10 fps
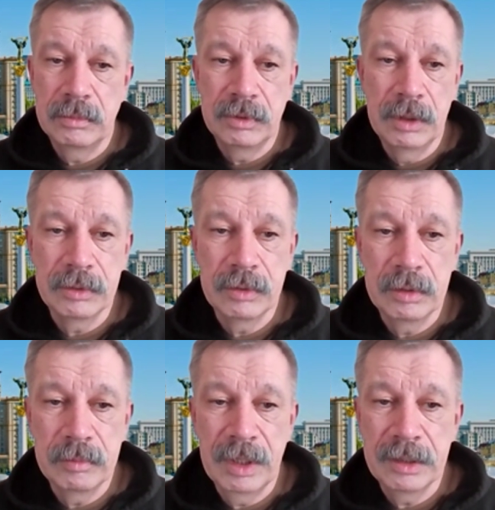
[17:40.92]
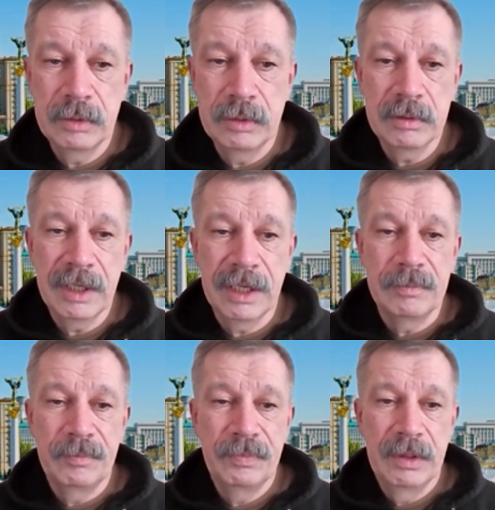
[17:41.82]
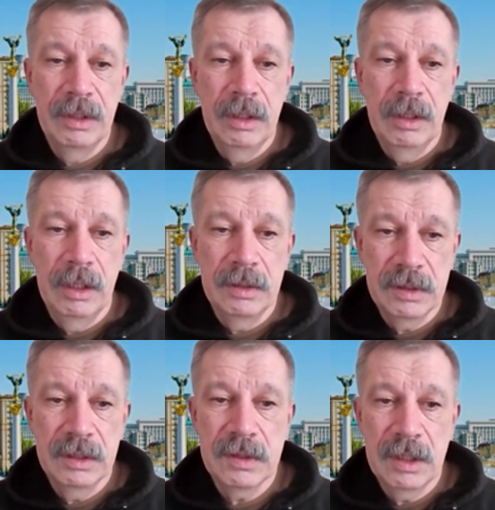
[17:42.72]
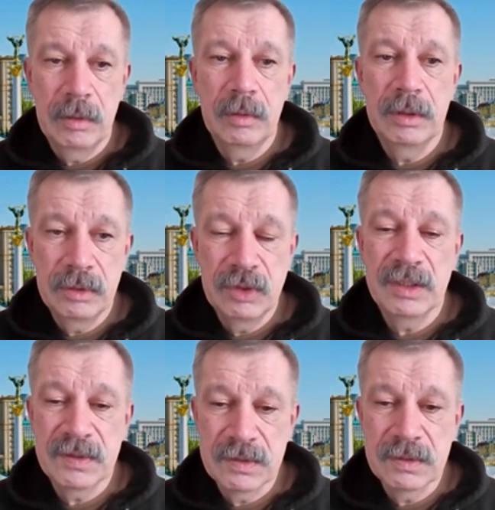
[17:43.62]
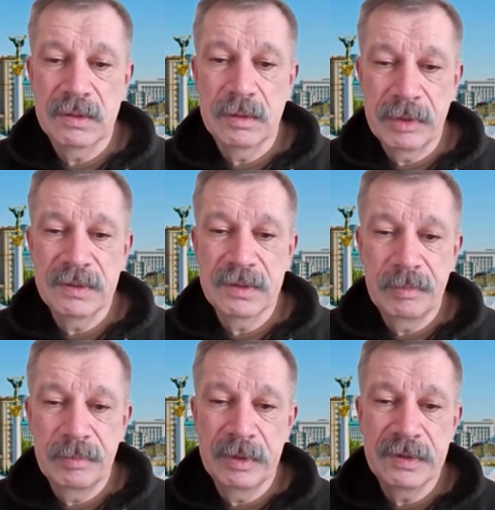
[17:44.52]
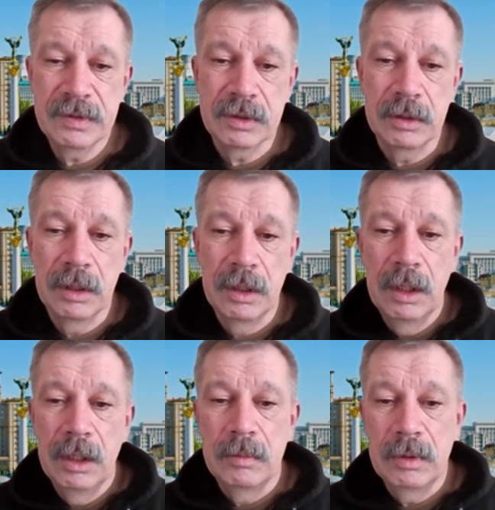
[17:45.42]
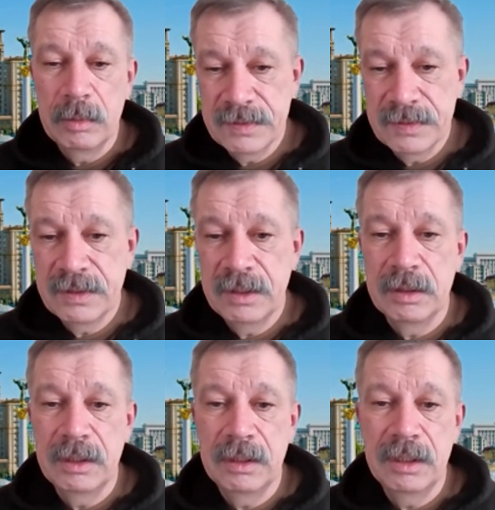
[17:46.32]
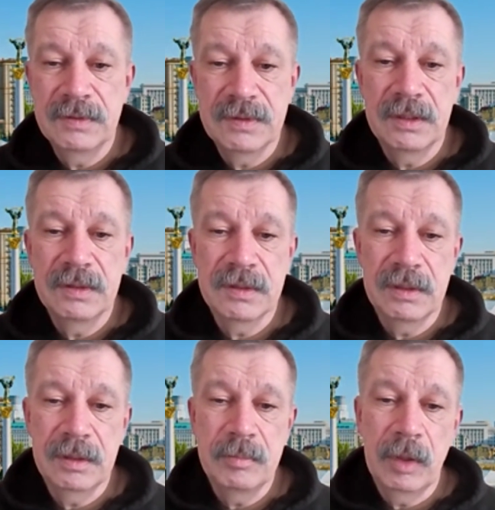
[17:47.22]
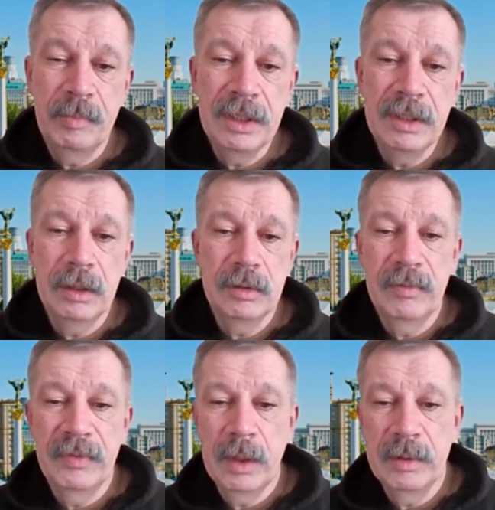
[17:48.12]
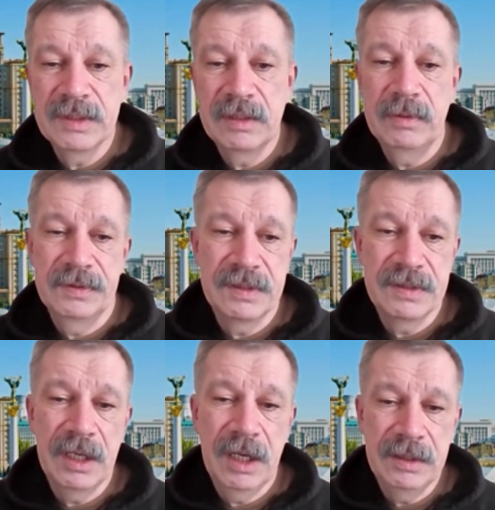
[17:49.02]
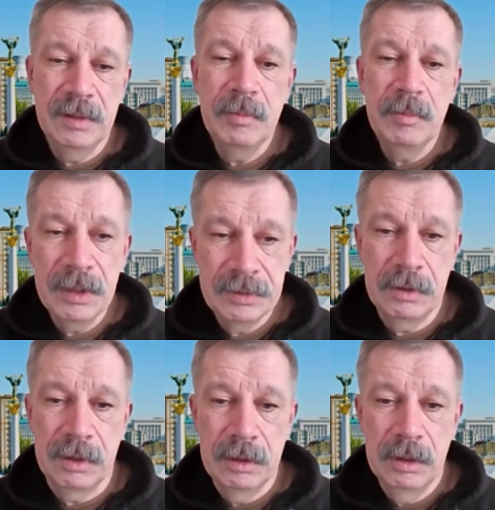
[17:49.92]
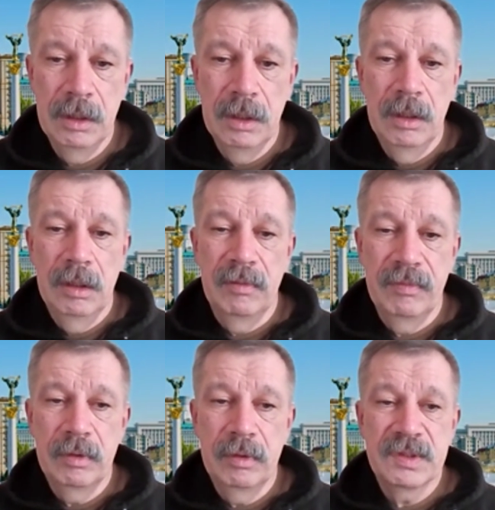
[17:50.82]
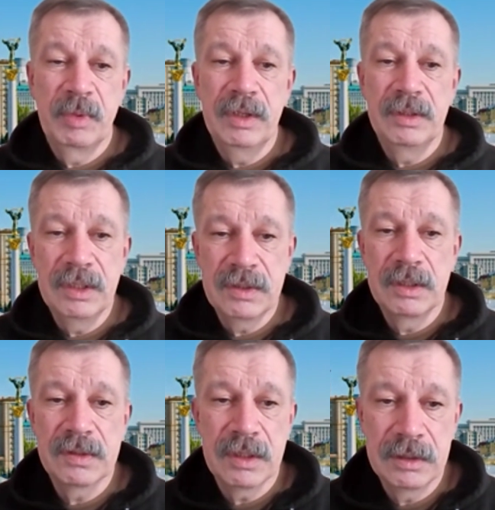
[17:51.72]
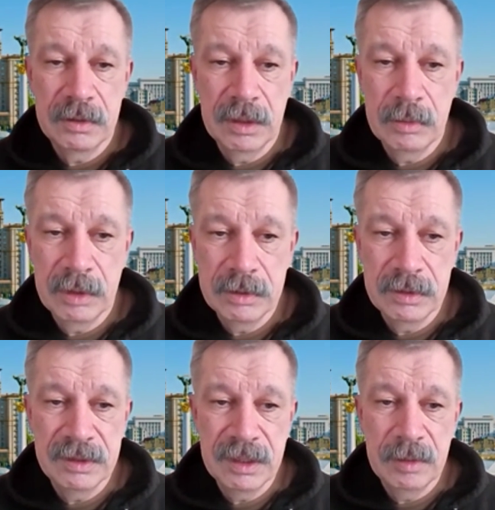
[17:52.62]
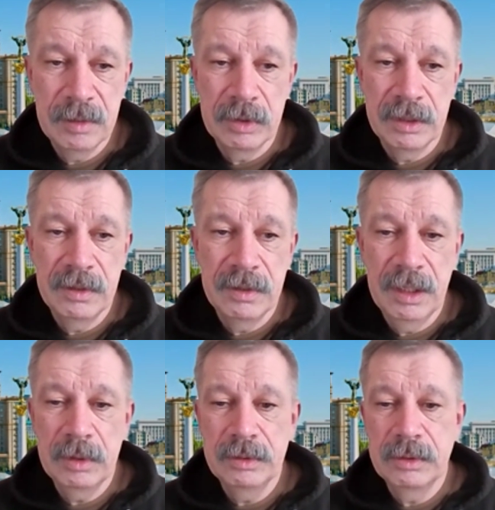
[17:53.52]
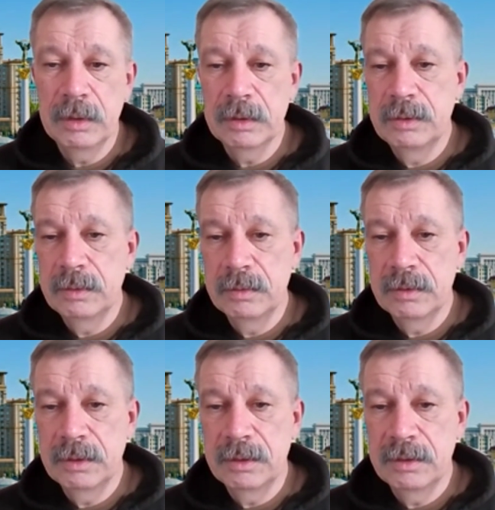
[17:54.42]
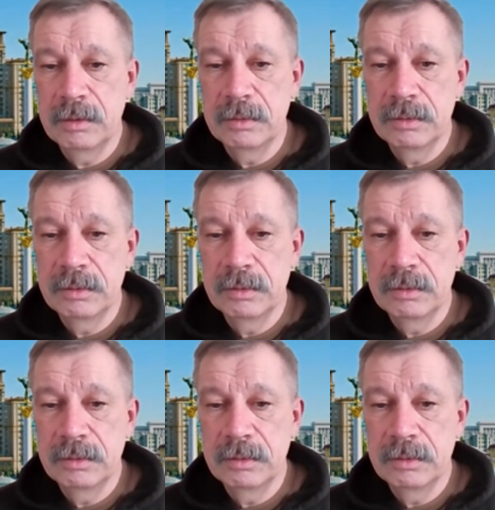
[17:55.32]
returned back to Ukraine. It's our just principal position. We will see. It's an opinion of our civil society and military. Of course, politicians are now at the table, and they will talk to the